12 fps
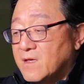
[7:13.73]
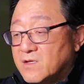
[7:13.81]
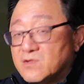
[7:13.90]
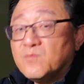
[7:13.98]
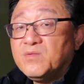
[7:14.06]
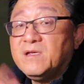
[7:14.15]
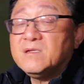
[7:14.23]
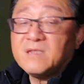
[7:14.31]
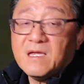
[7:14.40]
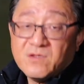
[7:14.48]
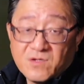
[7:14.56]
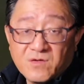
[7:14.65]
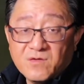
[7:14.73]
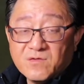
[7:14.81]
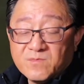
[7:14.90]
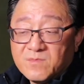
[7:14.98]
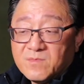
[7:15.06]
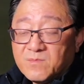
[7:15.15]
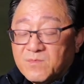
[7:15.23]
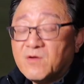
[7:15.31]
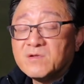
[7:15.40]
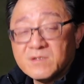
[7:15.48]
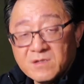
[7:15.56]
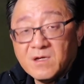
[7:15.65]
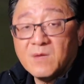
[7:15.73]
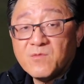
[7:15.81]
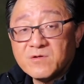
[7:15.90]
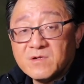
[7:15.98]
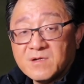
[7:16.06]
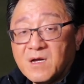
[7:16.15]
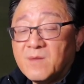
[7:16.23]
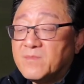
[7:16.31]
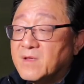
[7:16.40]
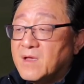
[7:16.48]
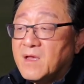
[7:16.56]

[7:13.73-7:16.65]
so please stay tuned because there's a lot more to come.